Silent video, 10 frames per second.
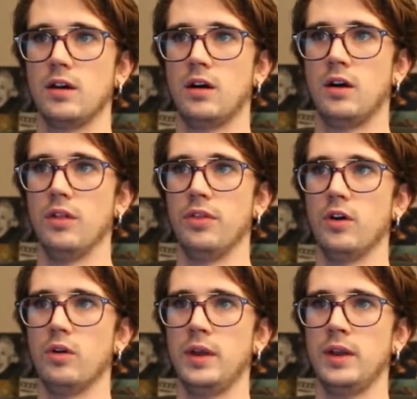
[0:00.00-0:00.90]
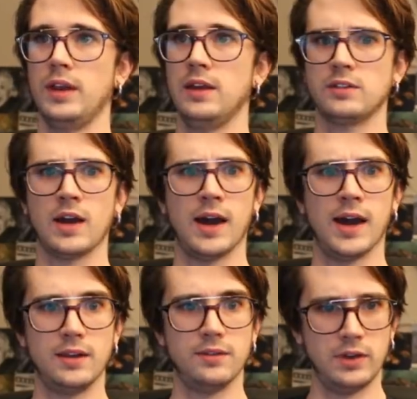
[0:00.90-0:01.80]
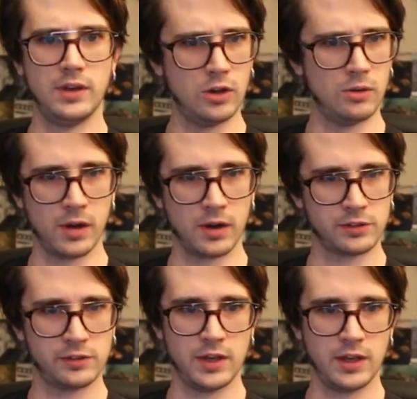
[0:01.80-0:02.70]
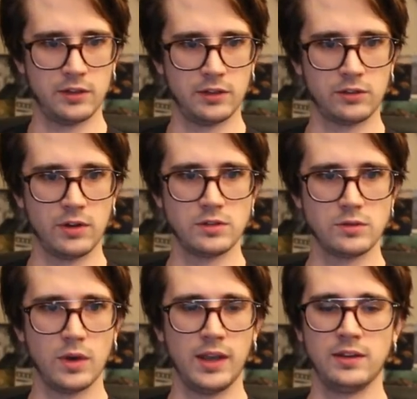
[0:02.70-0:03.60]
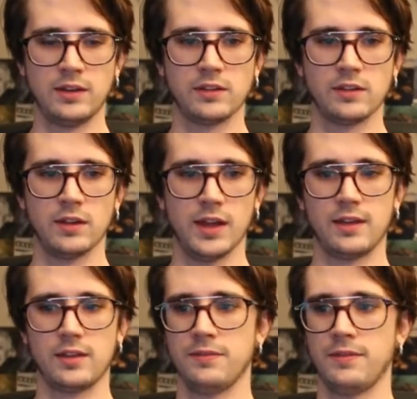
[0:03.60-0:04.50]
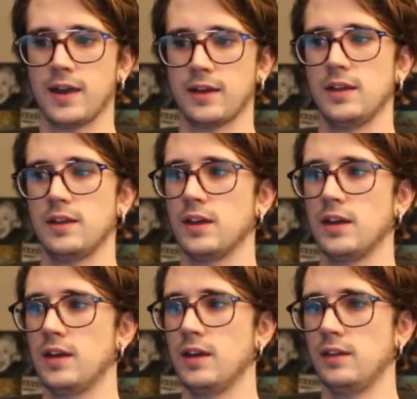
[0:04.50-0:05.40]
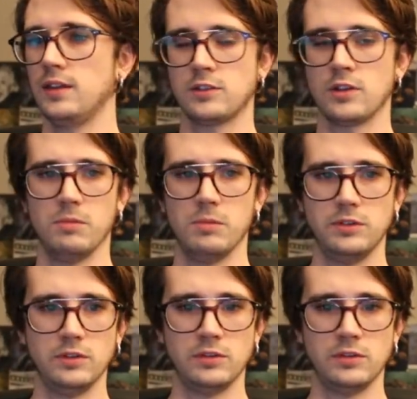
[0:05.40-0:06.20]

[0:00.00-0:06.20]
although it is kind of a neo-Marxist thing in a strange way, he doesn't like the fact that this term is used to